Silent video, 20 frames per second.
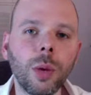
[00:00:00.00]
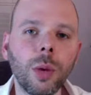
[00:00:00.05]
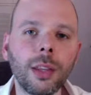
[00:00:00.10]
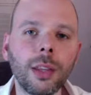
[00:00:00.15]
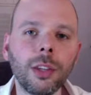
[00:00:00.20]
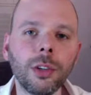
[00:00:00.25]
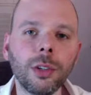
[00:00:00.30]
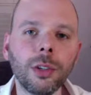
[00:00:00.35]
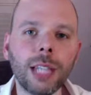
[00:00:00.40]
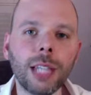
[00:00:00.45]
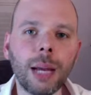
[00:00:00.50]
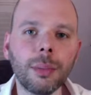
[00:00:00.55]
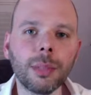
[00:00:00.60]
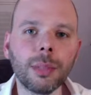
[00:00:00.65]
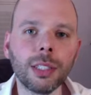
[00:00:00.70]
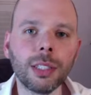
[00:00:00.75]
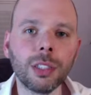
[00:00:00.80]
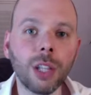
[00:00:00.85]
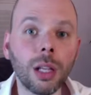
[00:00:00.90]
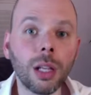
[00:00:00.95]
way that you're
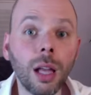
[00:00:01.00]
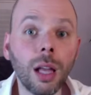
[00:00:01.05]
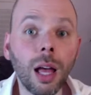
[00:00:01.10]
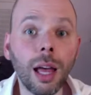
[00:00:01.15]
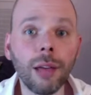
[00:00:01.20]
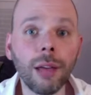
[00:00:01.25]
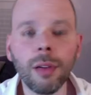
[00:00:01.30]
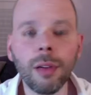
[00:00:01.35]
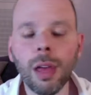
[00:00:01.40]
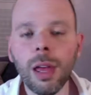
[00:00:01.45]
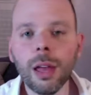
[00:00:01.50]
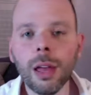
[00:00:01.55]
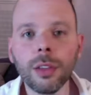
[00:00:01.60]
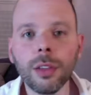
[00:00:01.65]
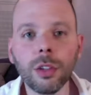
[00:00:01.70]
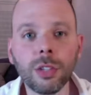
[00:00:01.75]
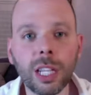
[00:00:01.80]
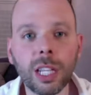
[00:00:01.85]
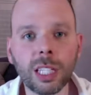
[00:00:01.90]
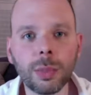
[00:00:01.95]
adapting to life,
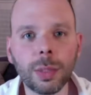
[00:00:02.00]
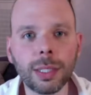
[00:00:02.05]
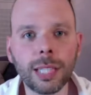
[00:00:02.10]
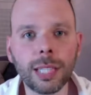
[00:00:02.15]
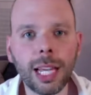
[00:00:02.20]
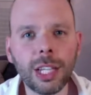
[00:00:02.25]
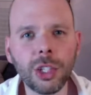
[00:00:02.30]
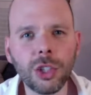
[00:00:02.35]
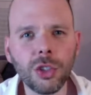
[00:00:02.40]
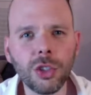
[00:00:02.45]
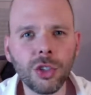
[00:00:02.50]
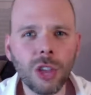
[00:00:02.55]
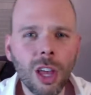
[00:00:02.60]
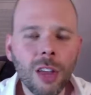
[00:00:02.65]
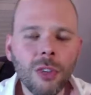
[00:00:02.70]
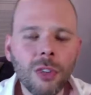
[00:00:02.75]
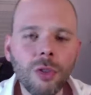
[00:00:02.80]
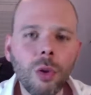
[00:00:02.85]
those expectations,